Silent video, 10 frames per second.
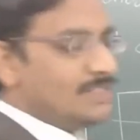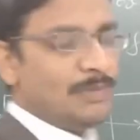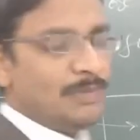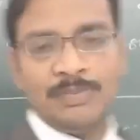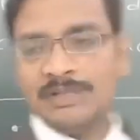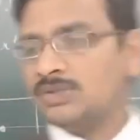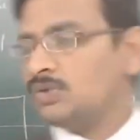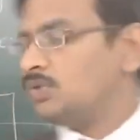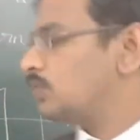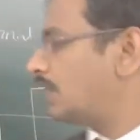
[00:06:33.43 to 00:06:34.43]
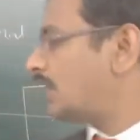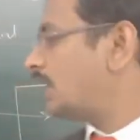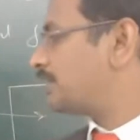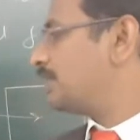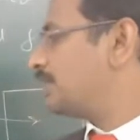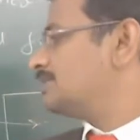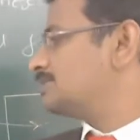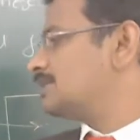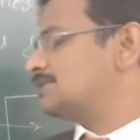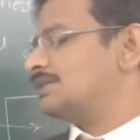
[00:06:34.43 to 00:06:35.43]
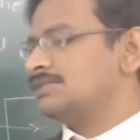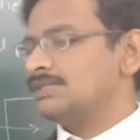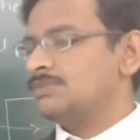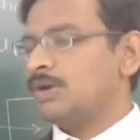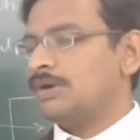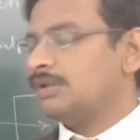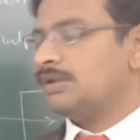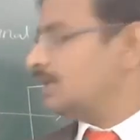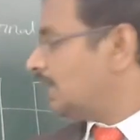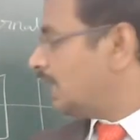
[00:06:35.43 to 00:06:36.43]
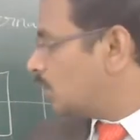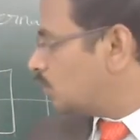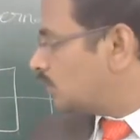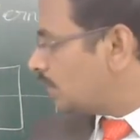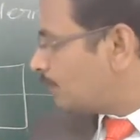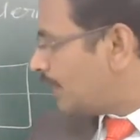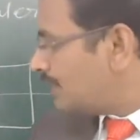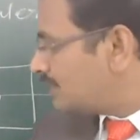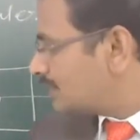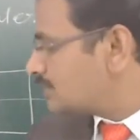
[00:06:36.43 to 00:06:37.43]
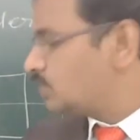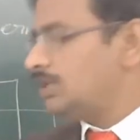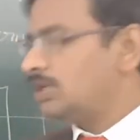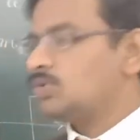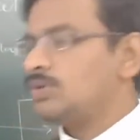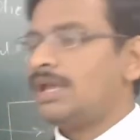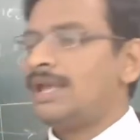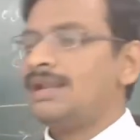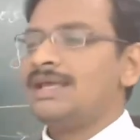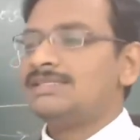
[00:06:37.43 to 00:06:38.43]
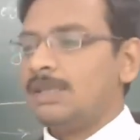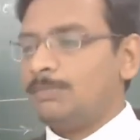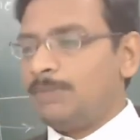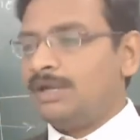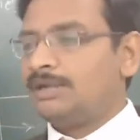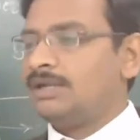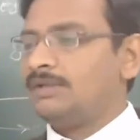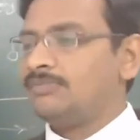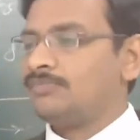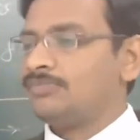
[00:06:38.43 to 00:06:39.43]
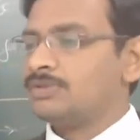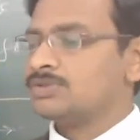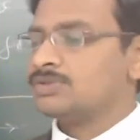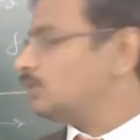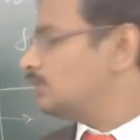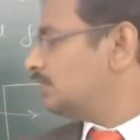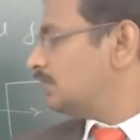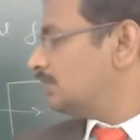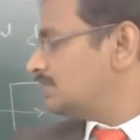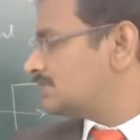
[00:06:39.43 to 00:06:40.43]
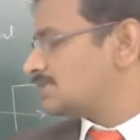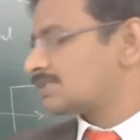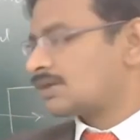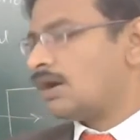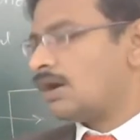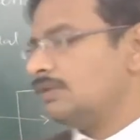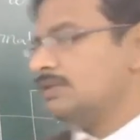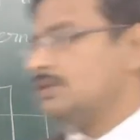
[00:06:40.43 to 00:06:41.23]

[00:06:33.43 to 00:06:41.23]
purpose, you cannot treat this as a rigid body. Individual particles you need to analyze separately. So, this is called,